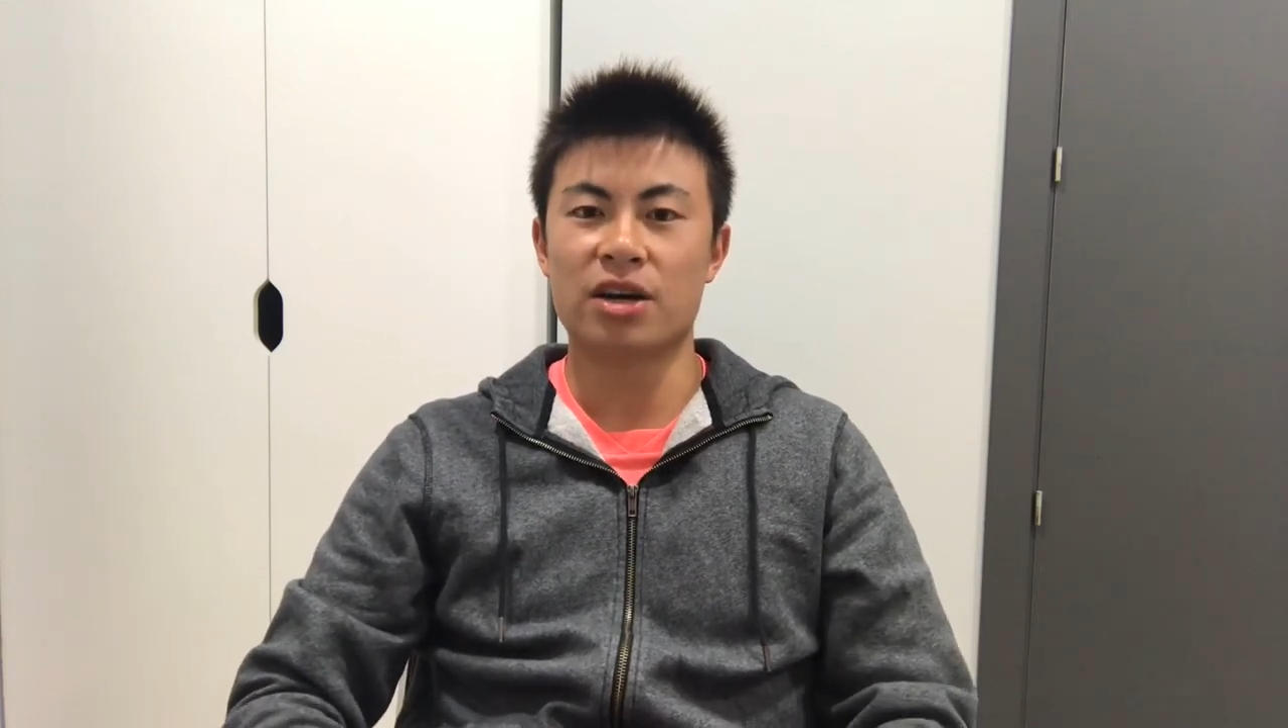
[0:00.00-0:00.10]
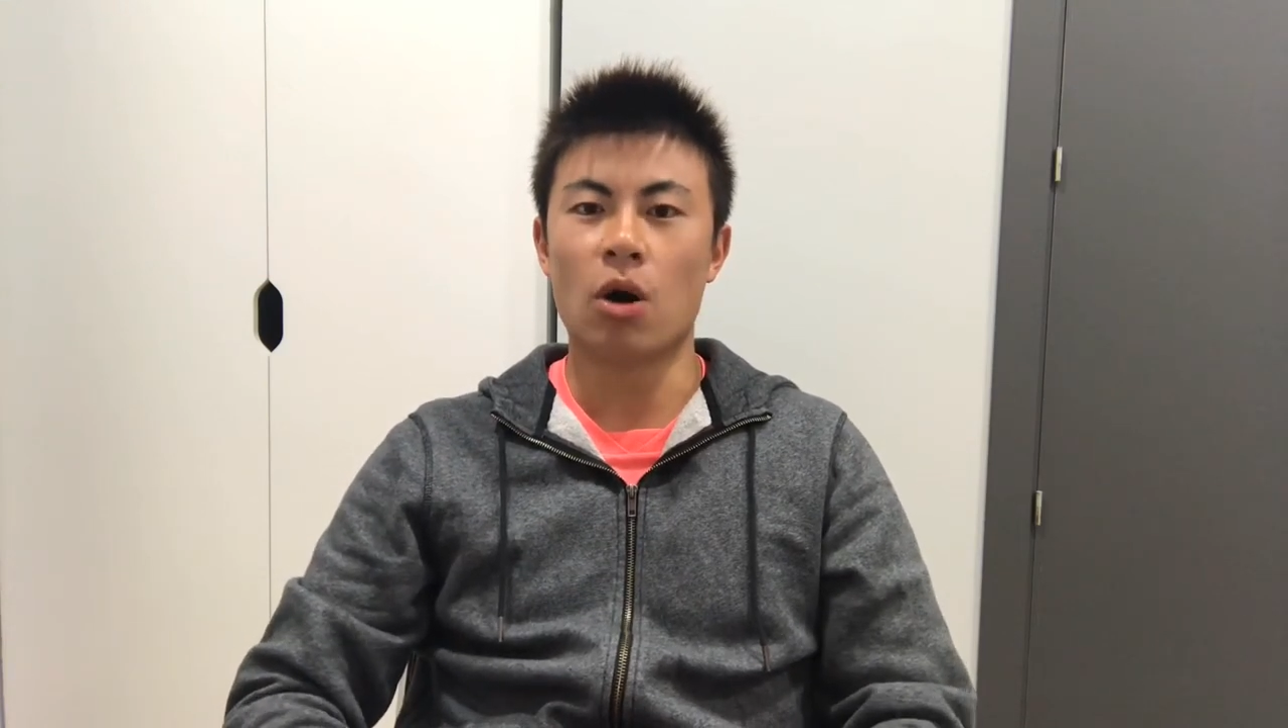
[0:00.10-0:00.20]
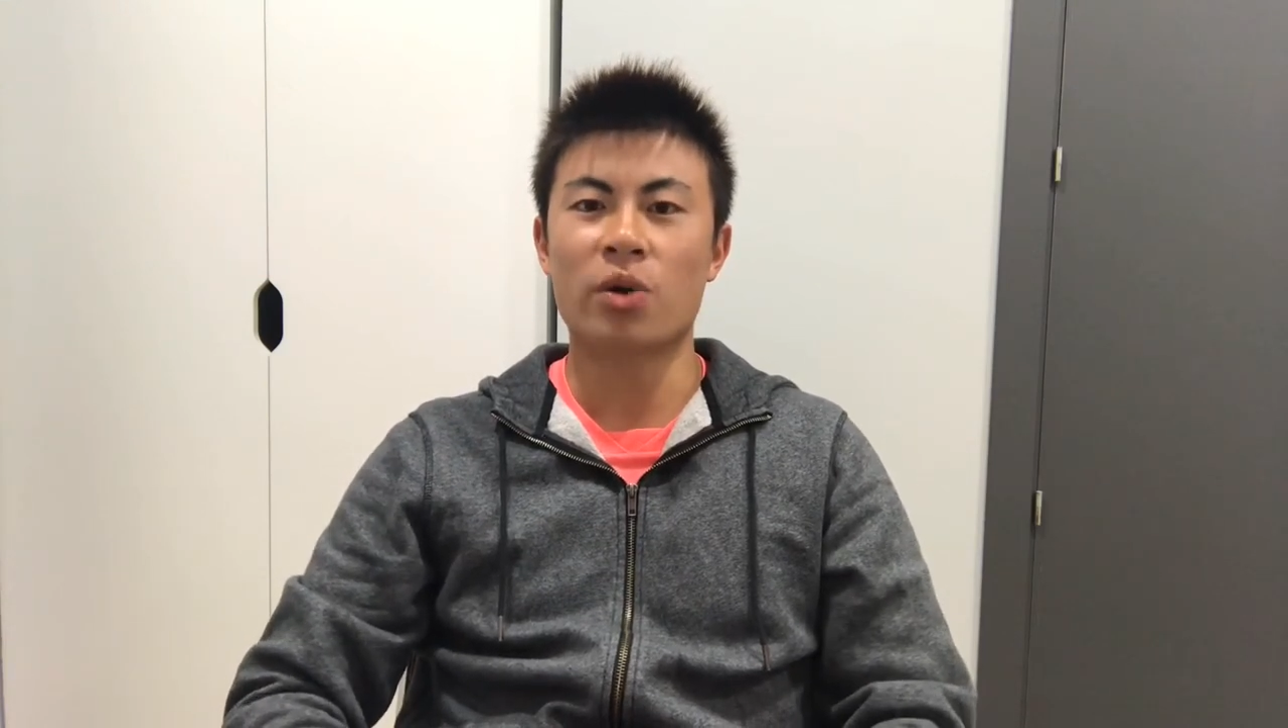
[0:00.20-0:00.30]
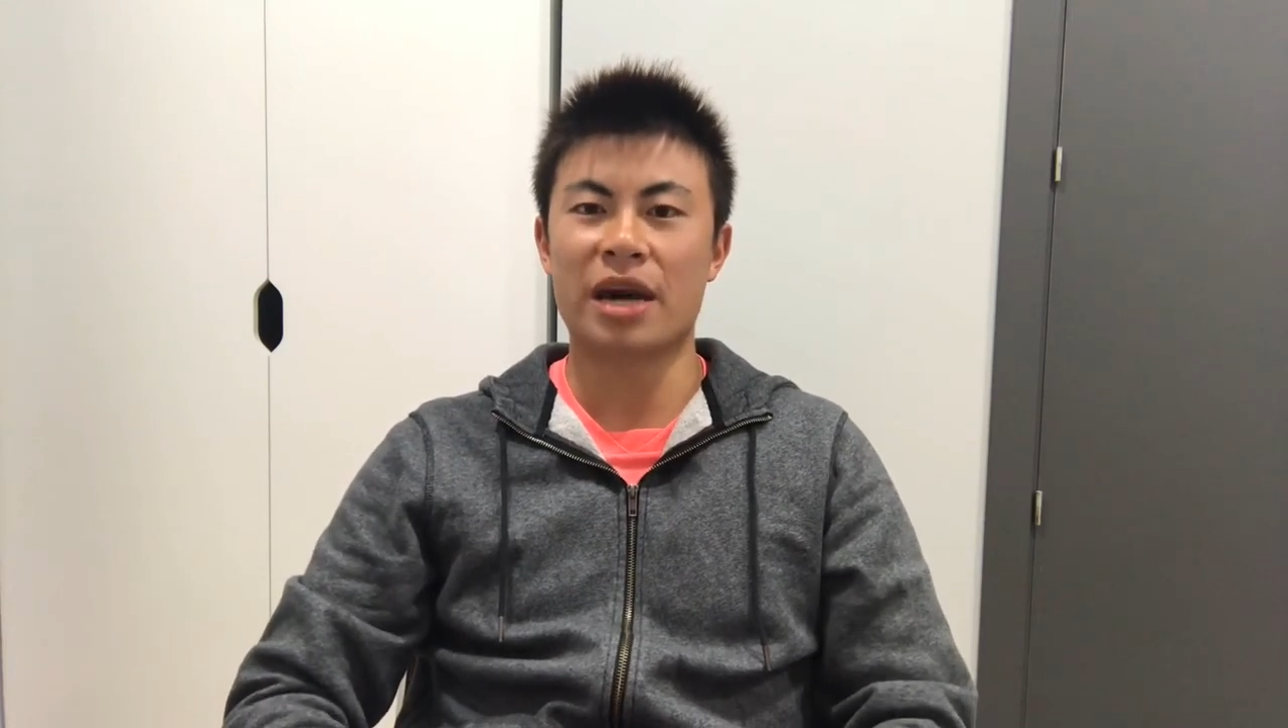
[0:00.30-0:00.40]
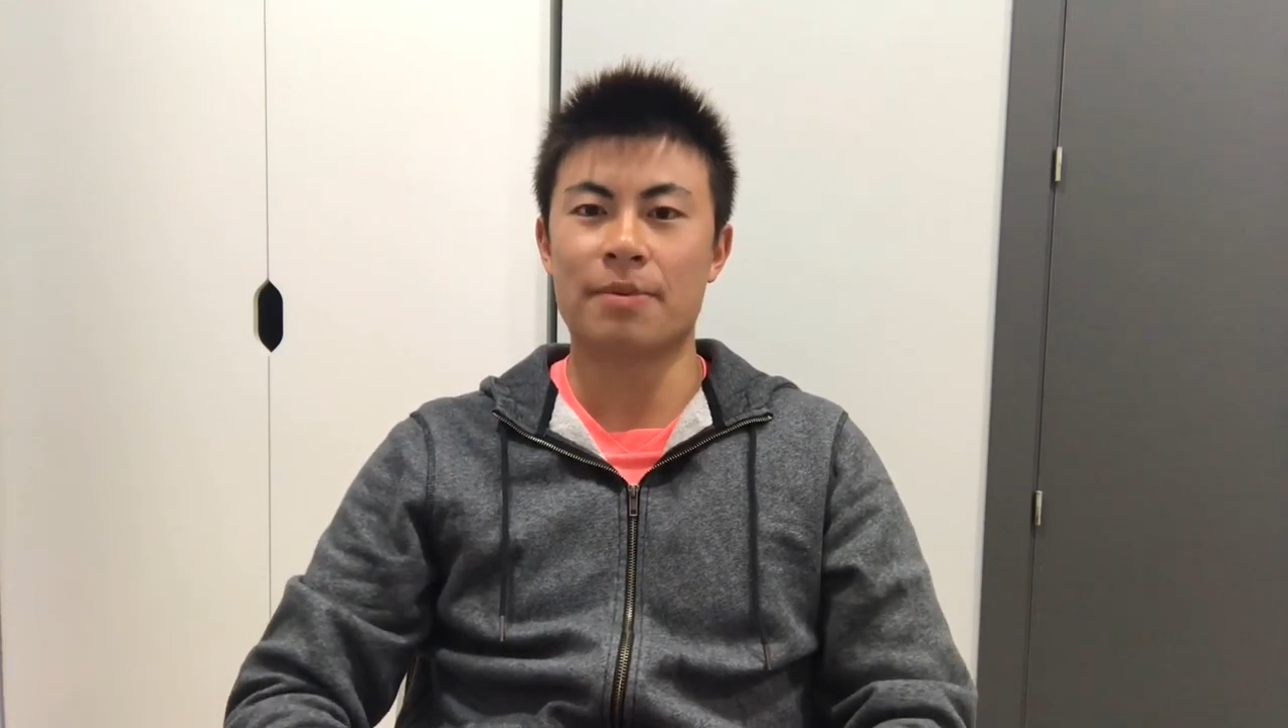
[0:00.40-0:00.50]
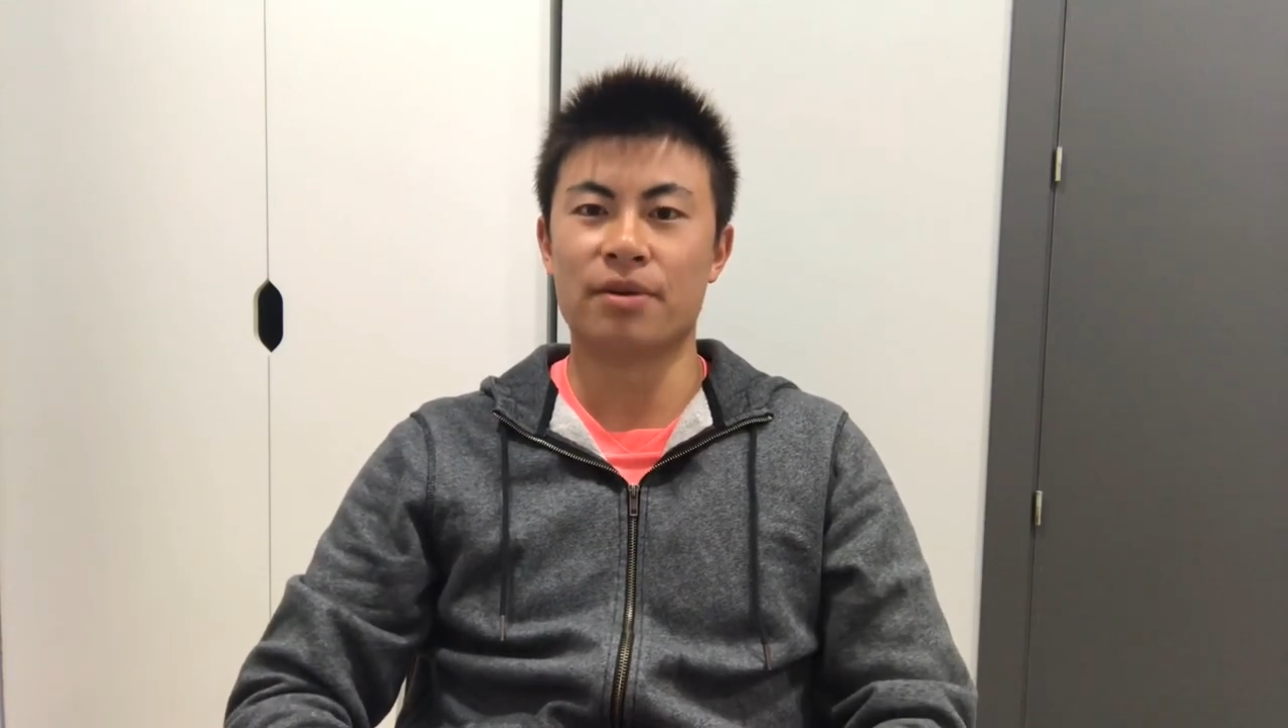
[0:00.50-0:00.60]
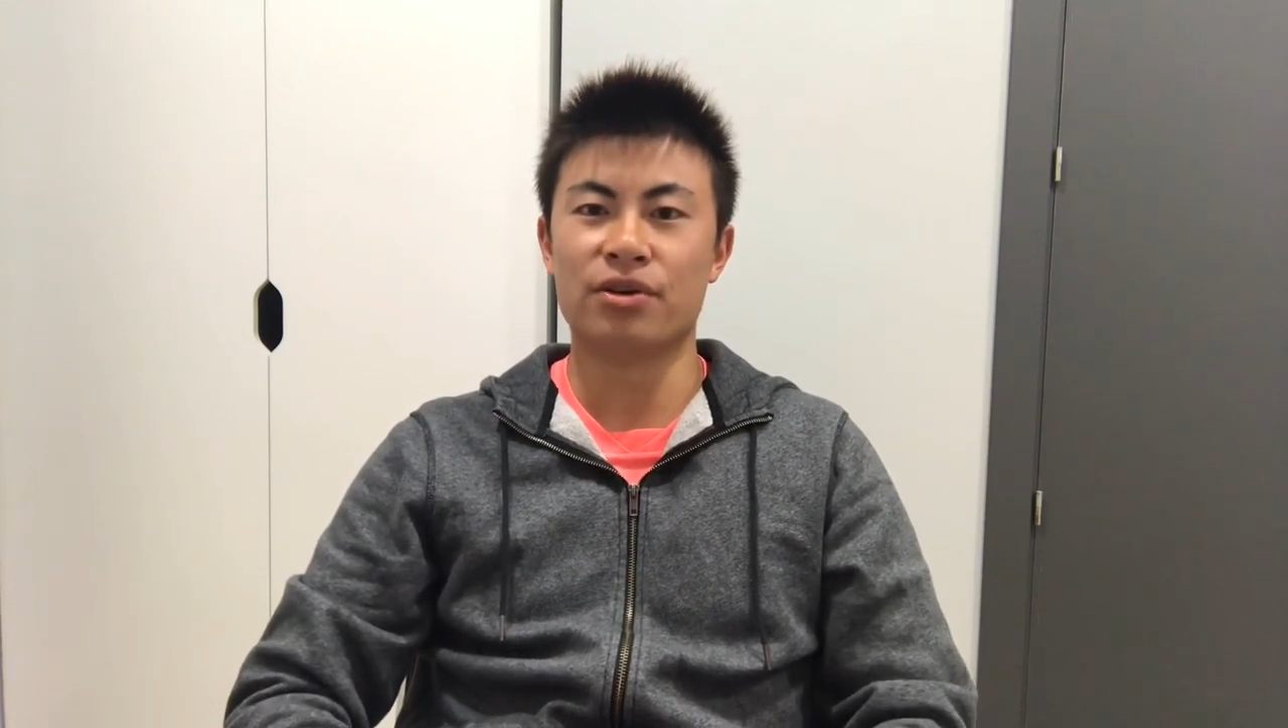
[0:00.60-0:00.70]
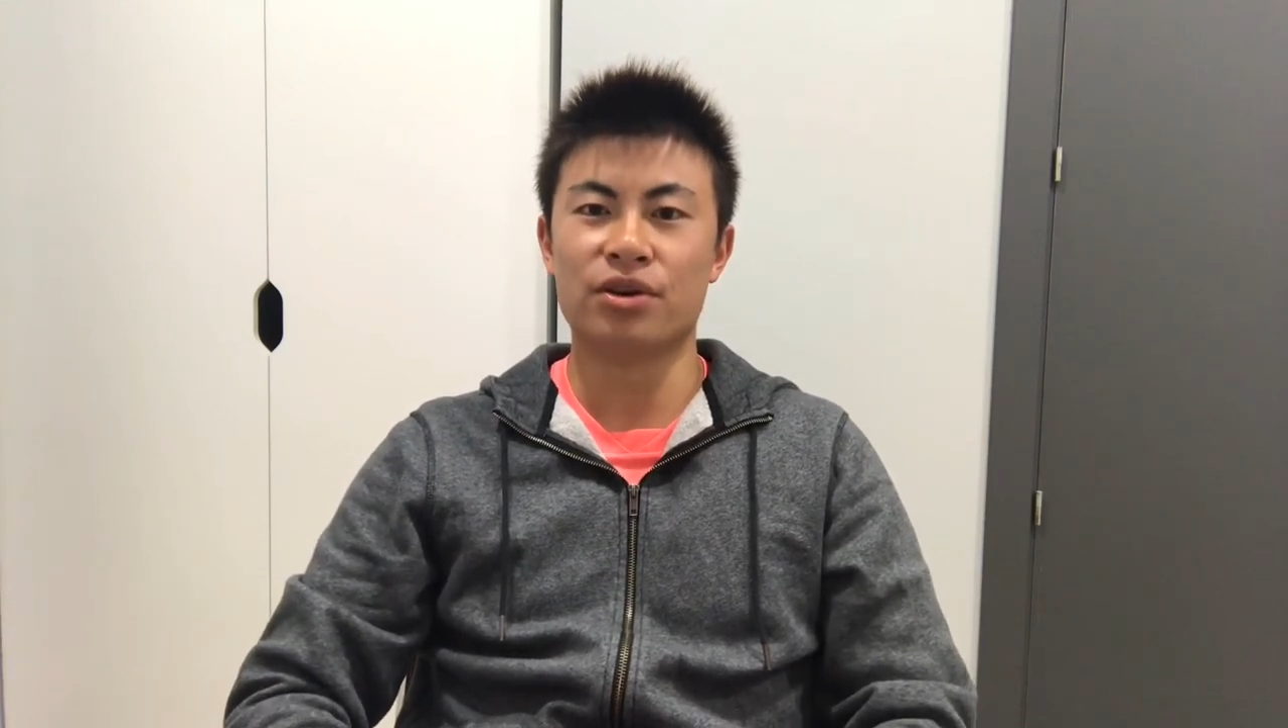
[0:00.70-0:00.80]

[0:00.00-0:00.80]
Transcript: goalkeeper.